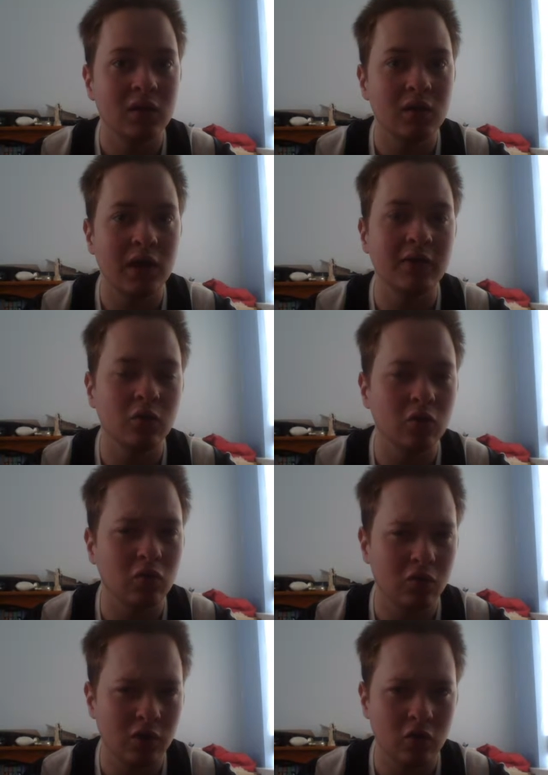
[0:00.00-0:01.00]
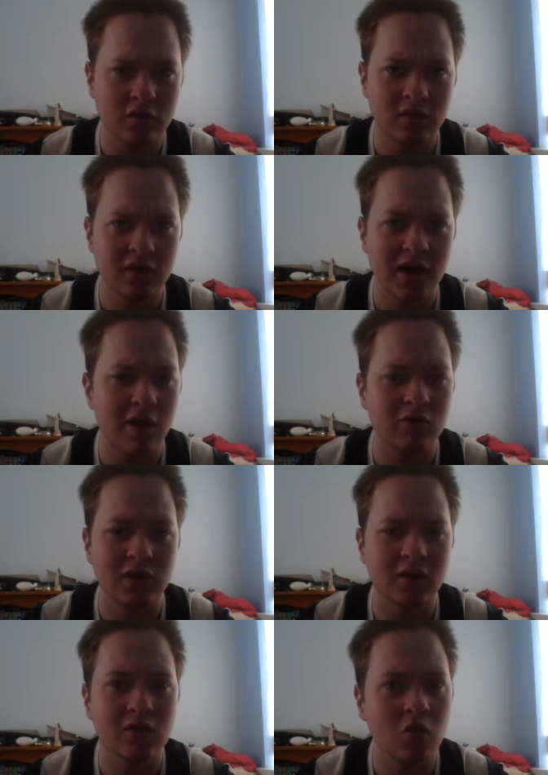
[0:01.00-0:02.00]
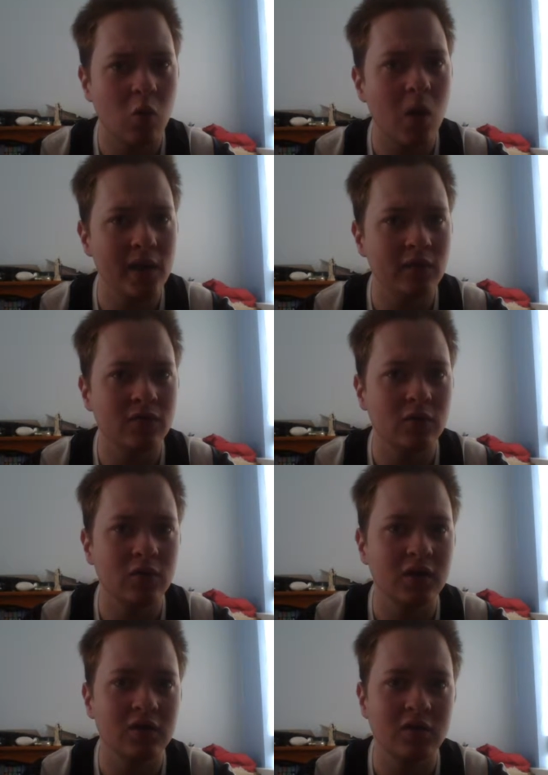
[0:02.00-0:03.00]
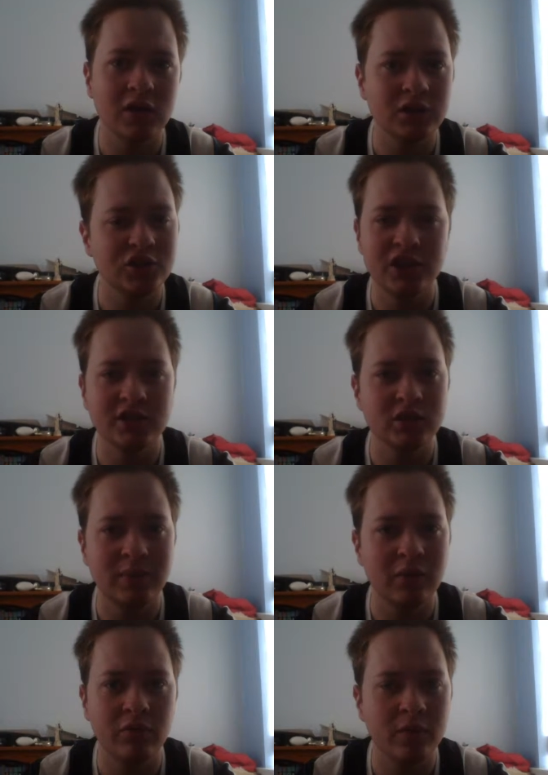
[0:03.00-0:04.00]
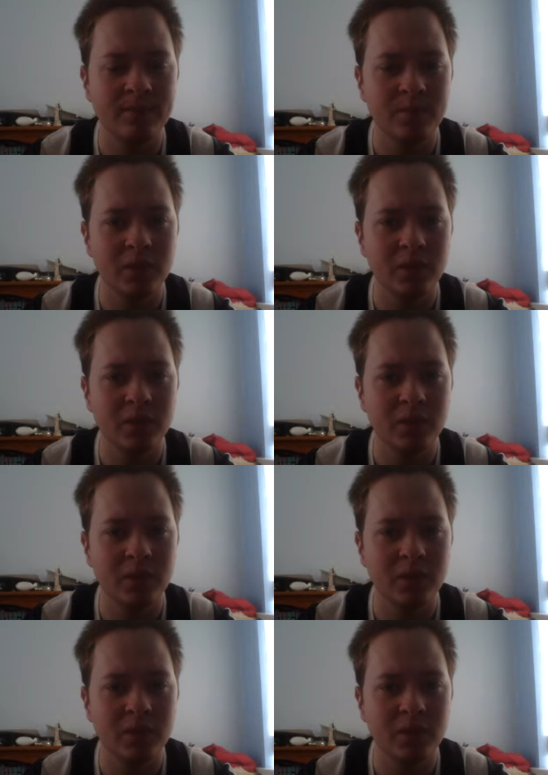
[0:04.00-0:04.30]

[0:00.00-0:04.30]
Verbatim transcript: and also the looks of the character there's quite a few things you can change about them